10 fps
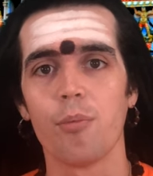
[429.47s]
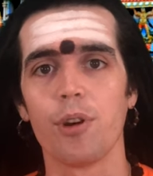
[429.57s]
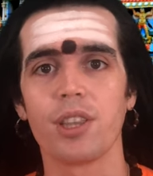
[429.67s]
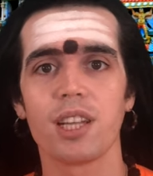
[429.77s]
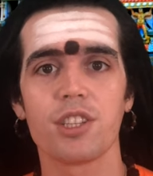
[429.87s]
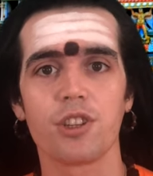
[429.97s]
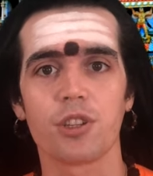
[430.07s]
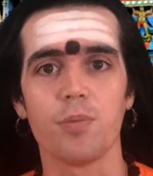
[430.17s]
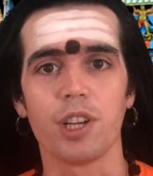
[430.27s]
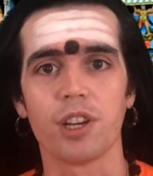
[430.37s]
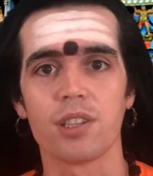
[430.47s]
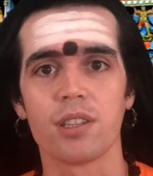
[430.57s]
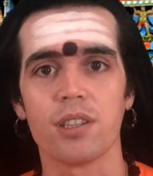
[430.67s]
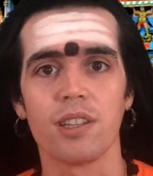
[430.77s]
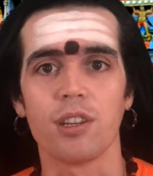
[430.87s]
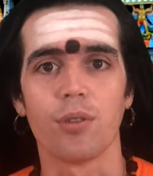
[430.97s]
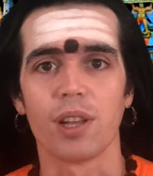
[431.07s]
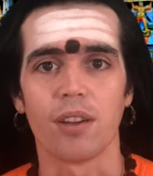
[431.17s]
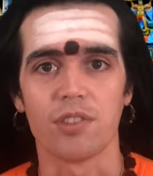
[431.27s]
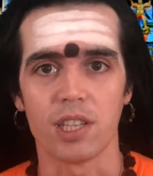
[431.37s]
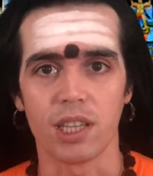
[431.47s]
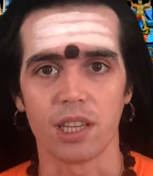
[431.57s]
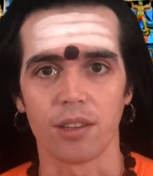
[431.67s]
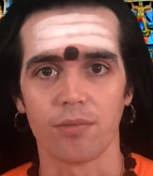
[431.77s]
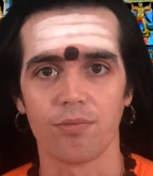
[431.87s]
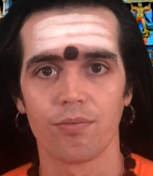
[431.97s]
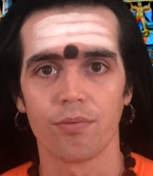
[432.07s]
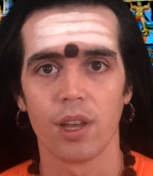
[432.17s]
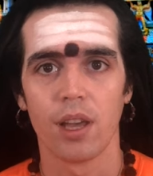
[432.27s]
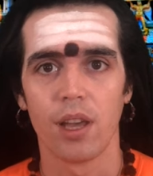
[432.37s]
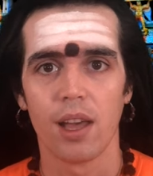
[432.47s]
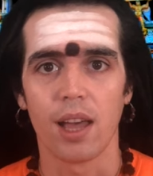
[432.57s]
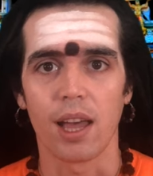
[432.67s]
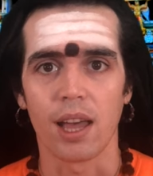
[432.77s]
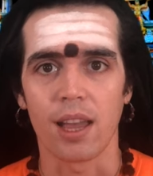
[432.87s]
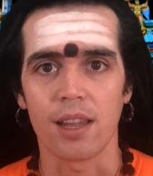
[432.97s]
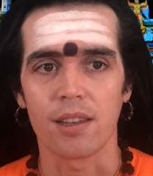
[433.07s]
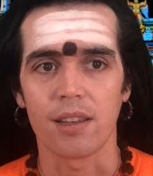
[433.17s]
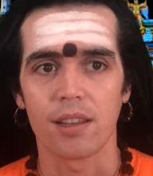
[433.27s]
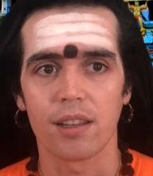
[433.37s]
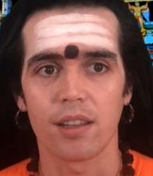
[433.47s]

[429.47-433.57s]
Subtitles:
But that's just because they don't have seeking. But